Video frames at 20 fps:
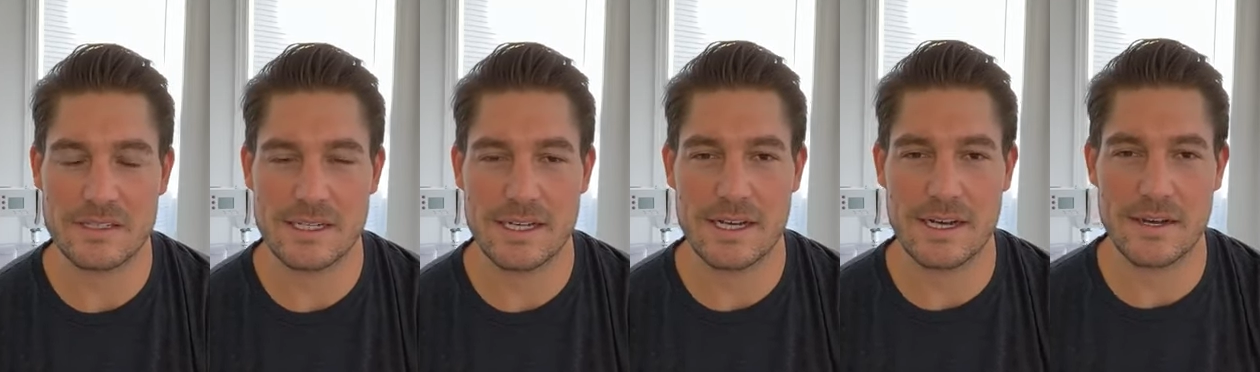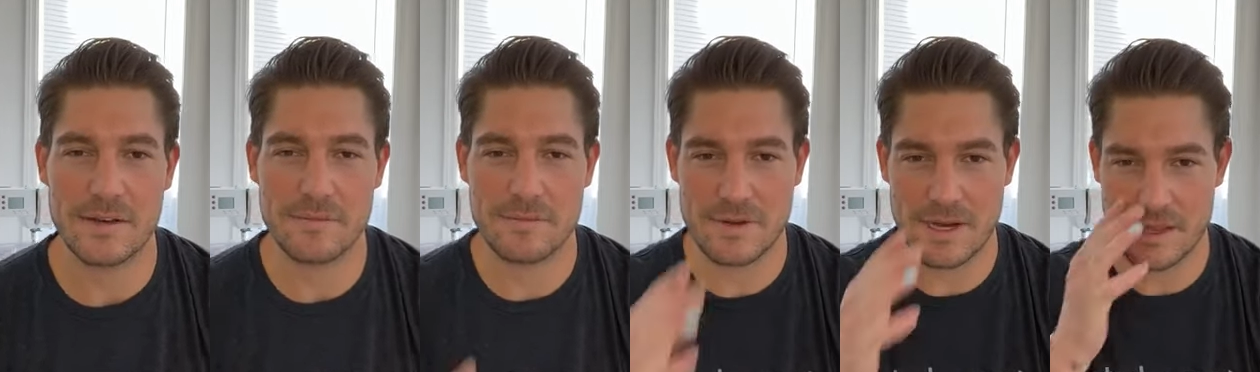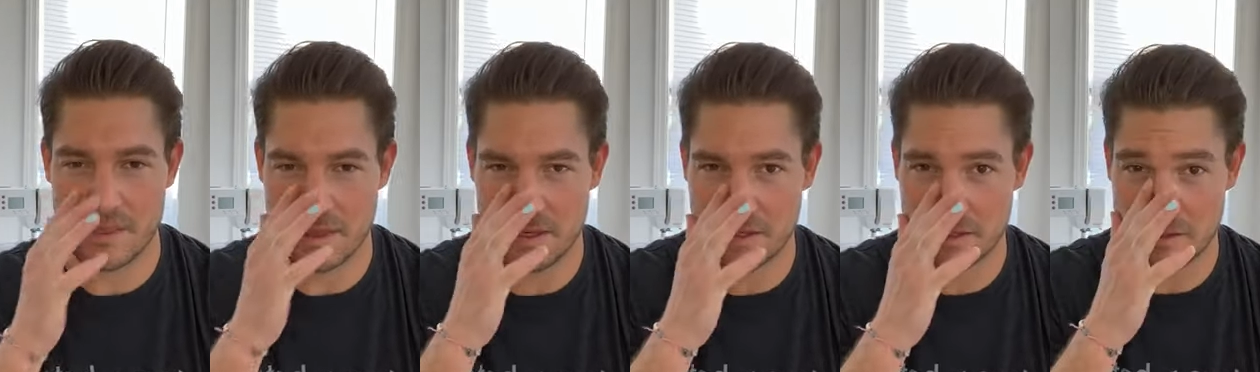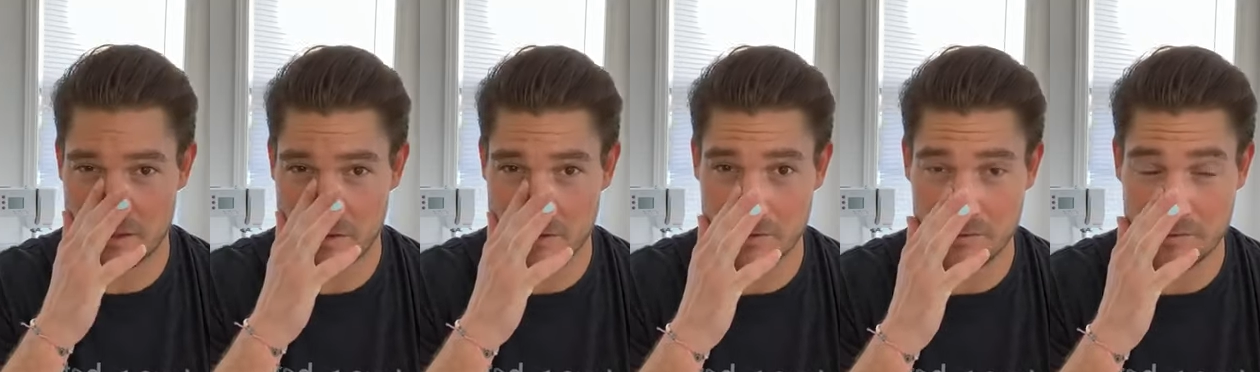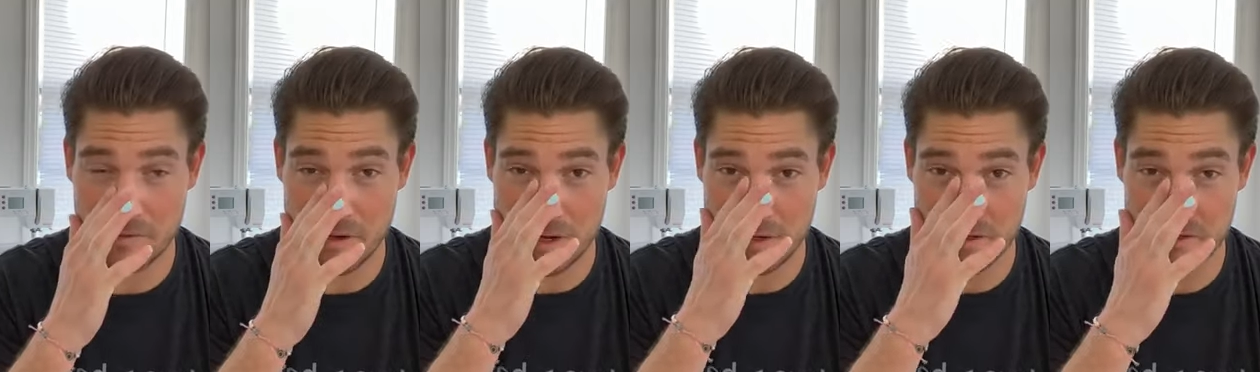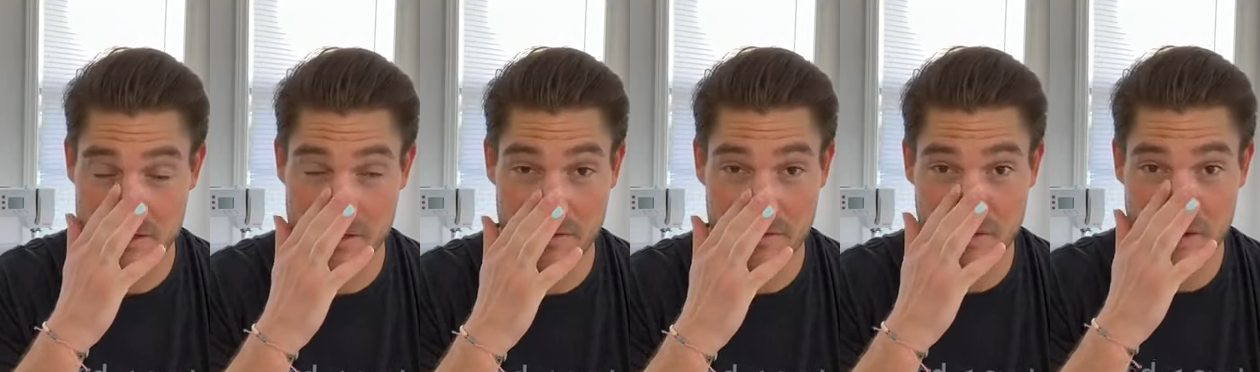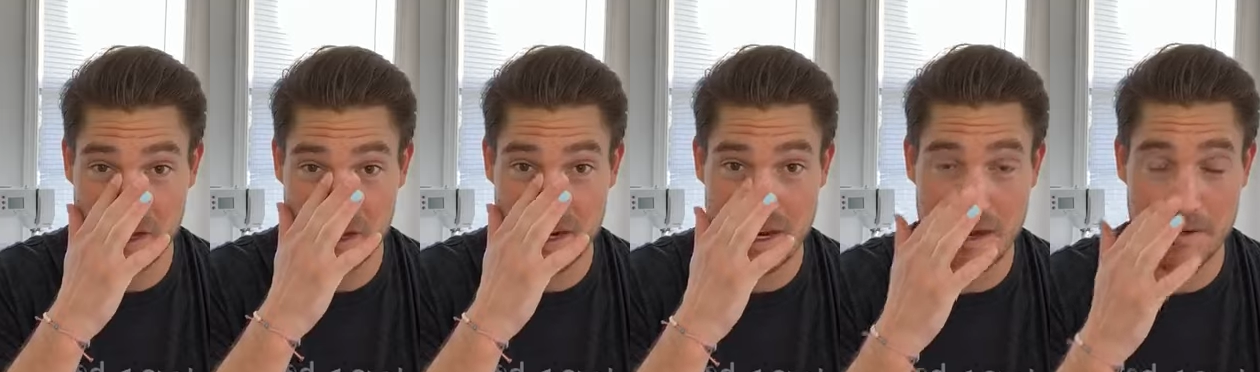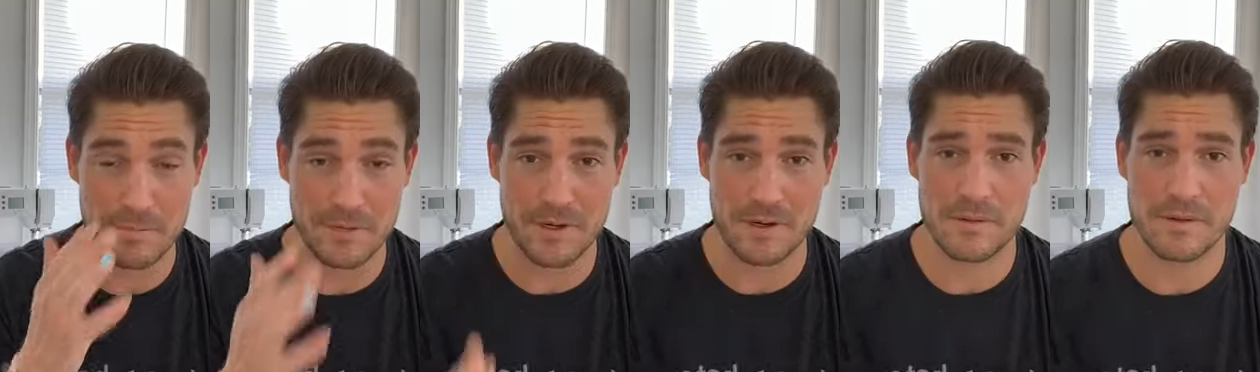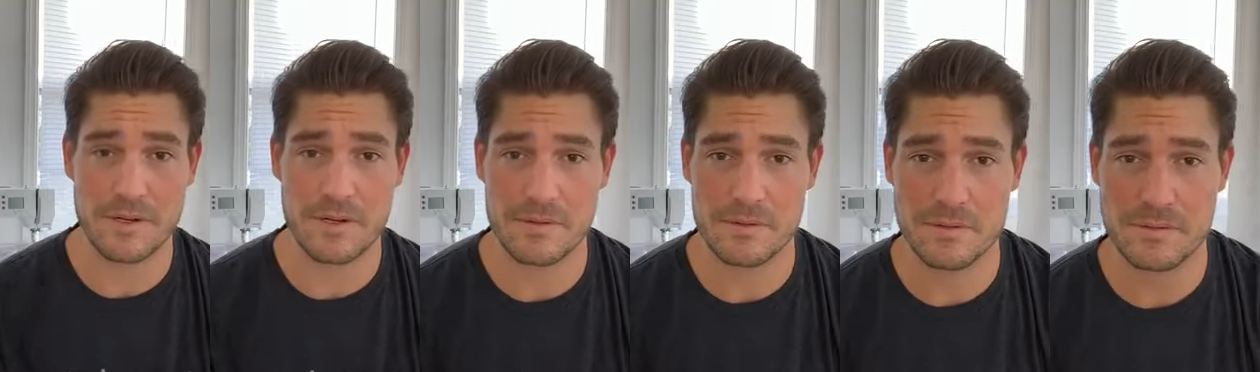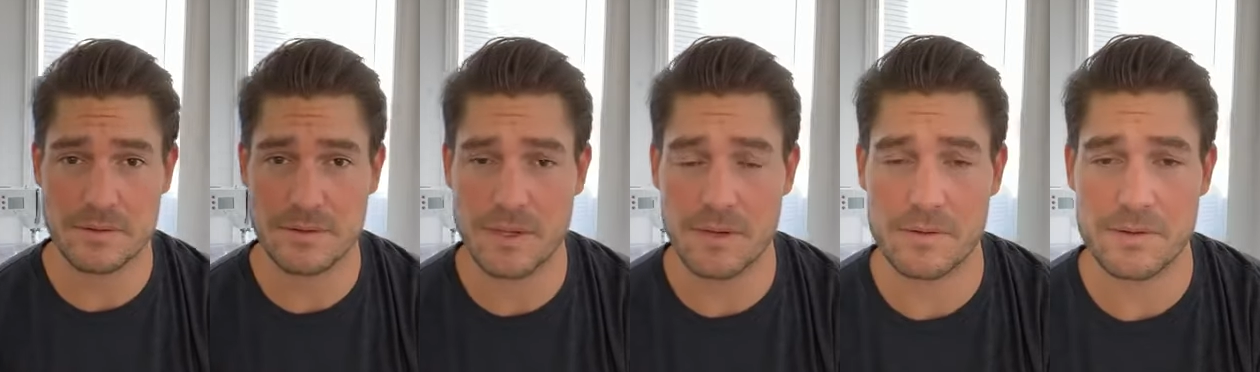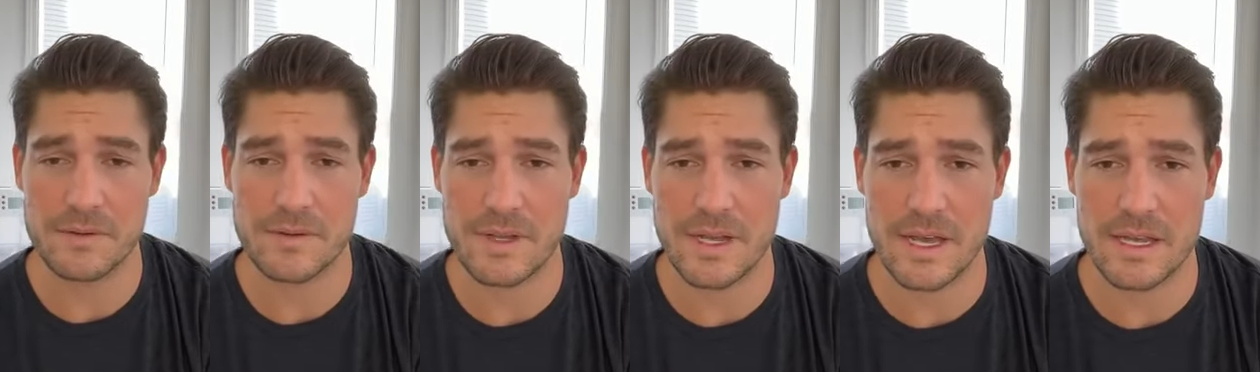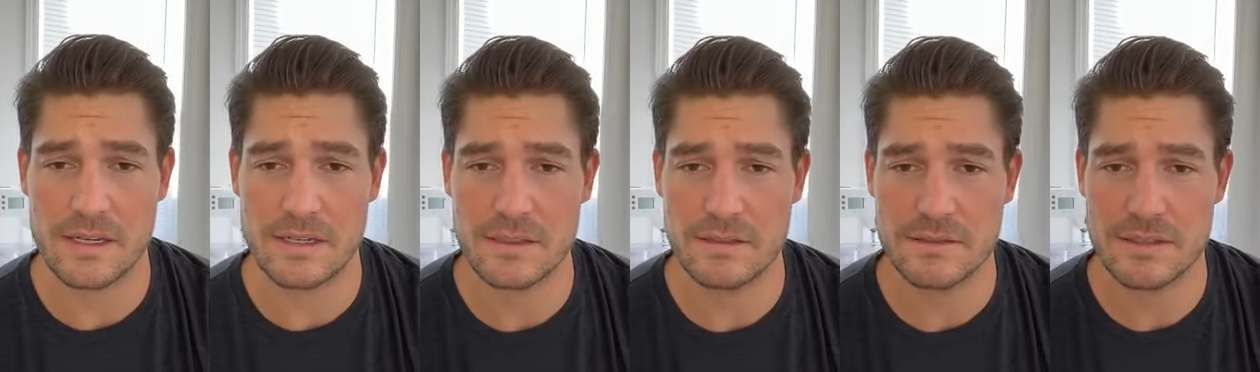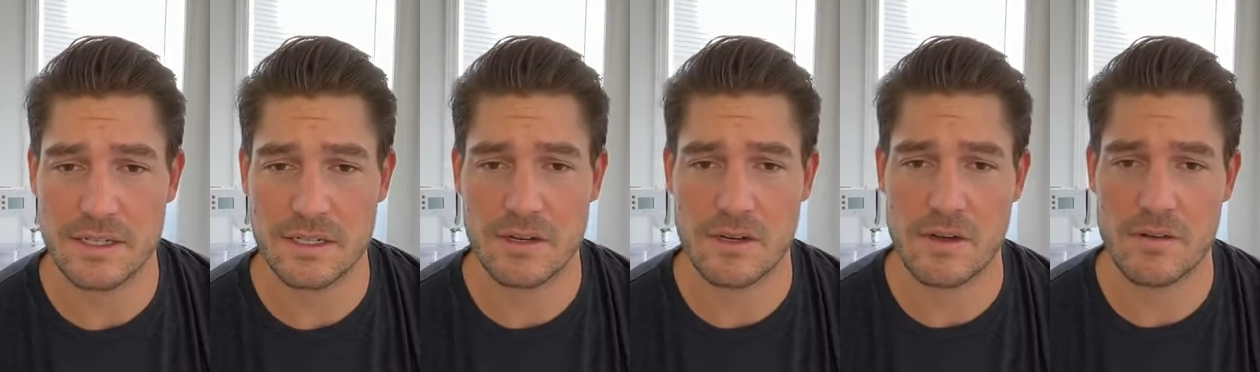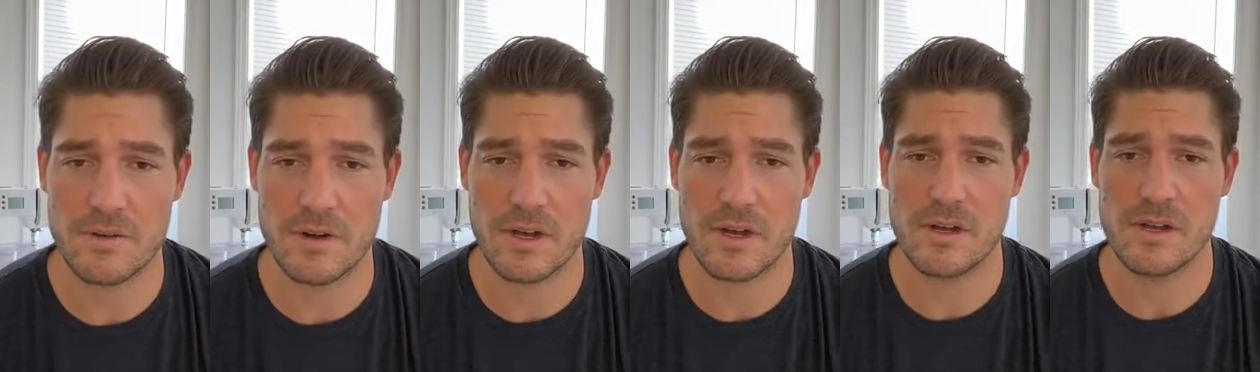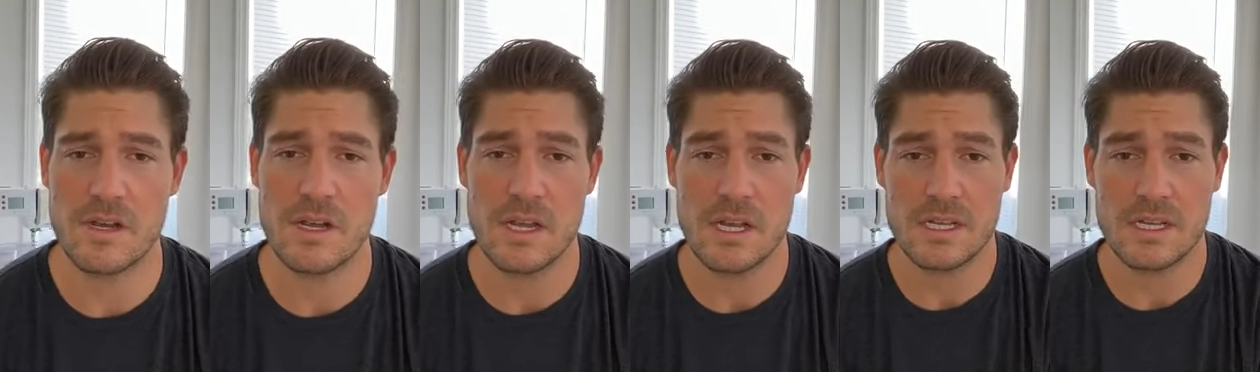Um, I think you'll find yourself a lot happier when you don't do that, let go of it all.